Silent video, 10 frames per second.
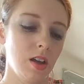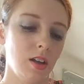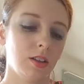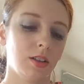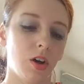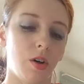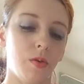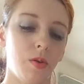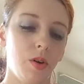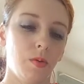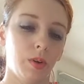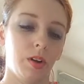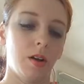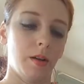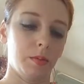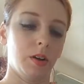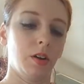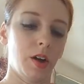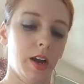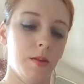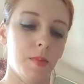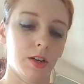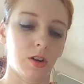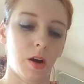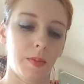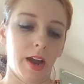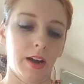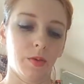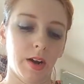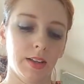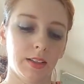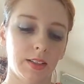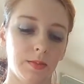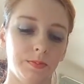So I'm gonna go ahead and measure out my egg whites,